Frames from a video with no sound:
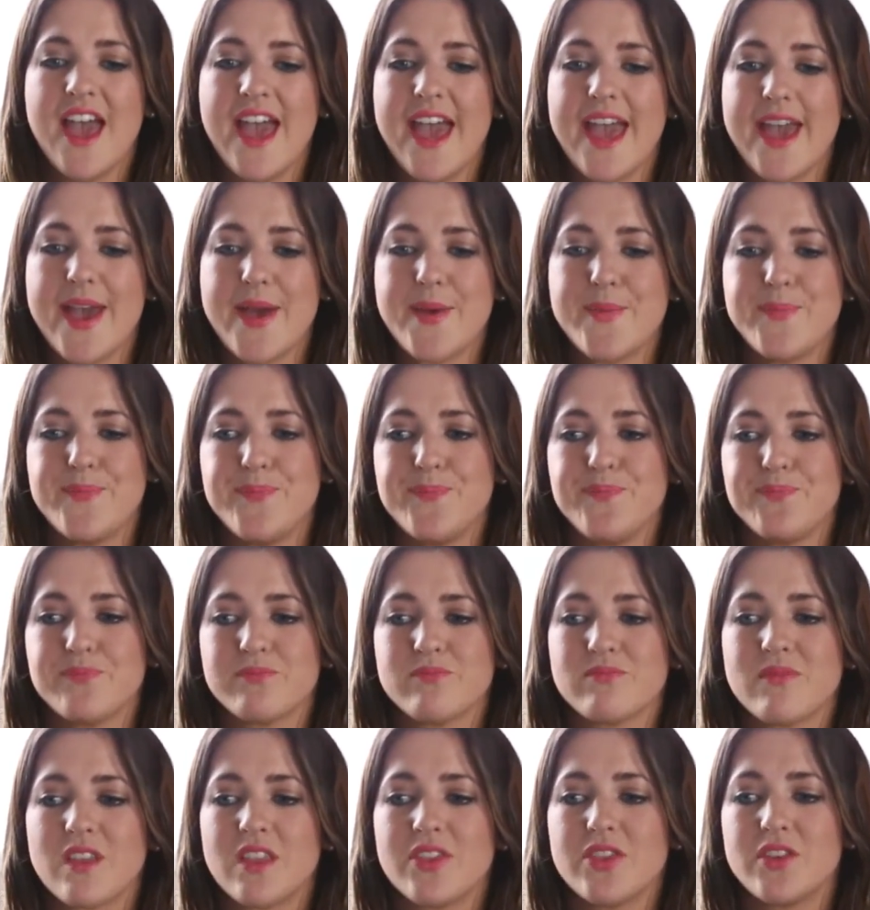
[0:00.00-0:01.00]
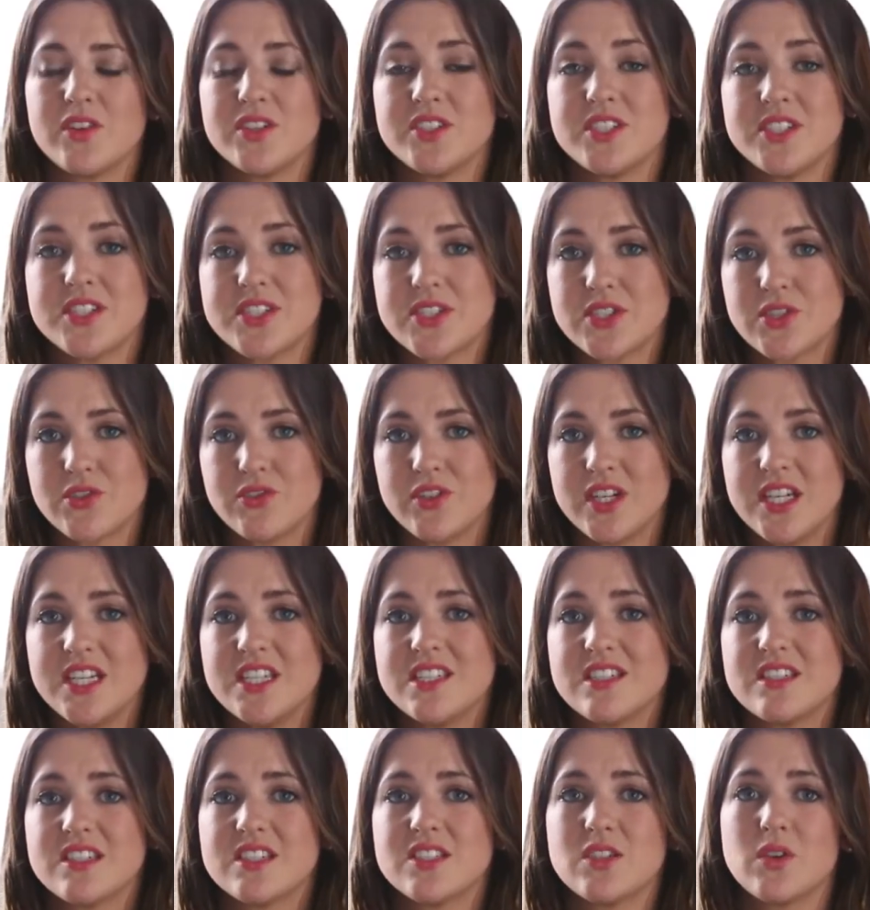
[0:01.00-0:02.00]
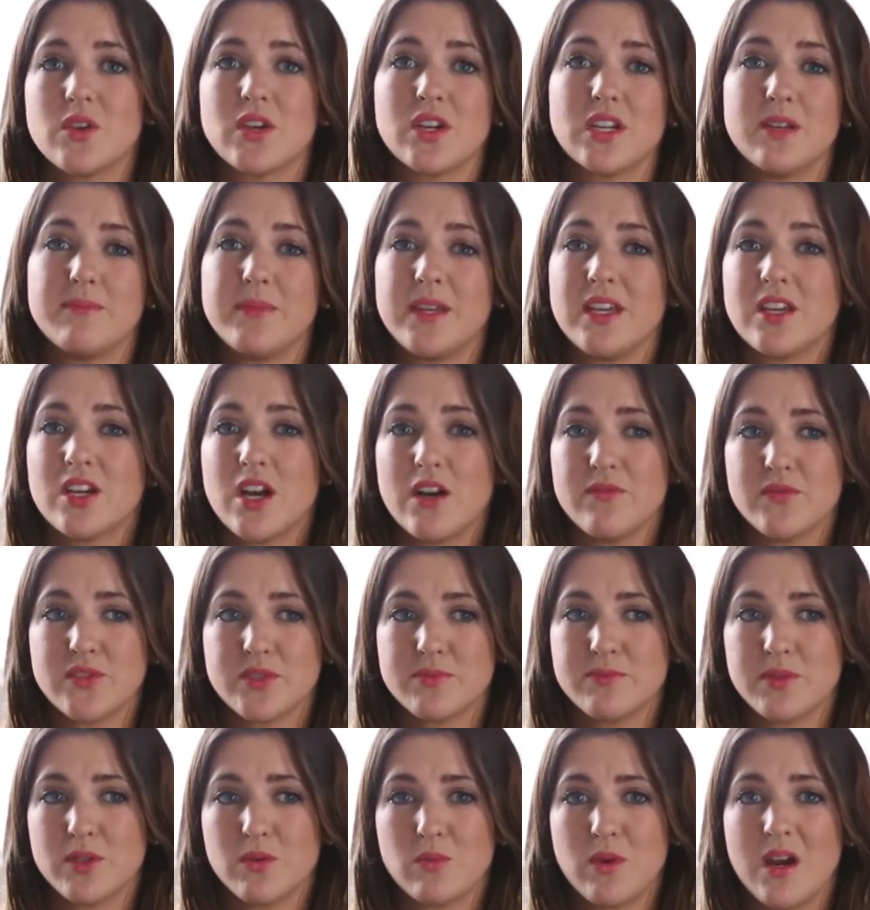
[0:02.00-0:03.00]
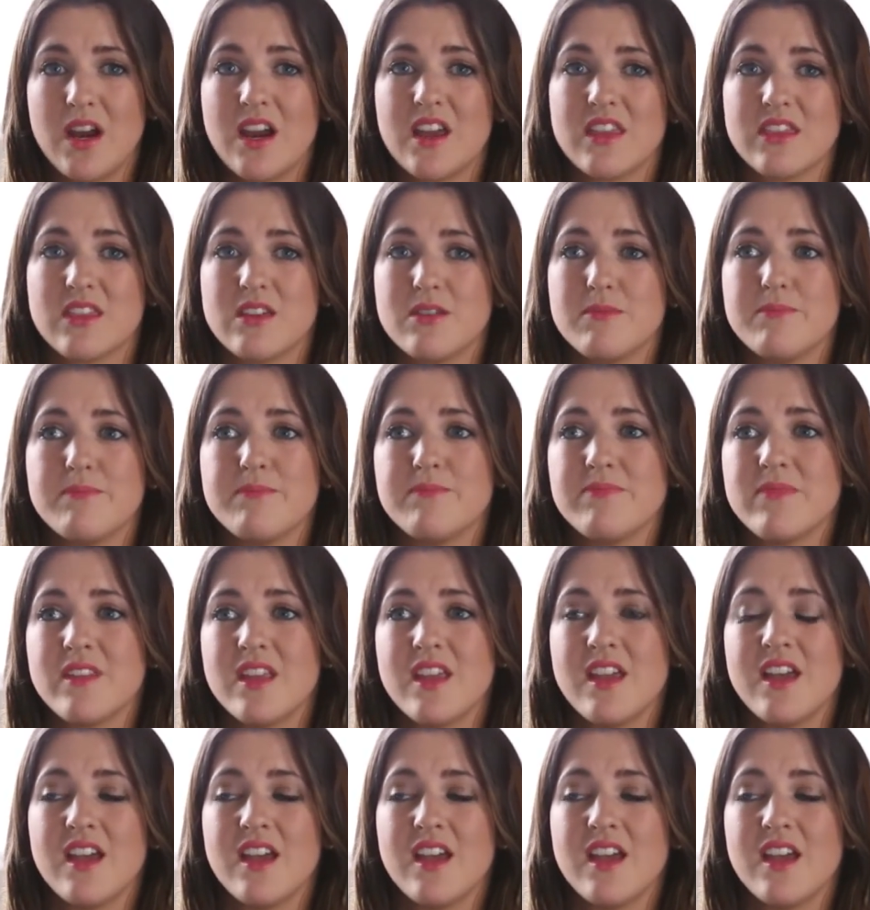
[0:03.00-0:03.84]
They're discreet, so I'm going to be comfortable wearing them.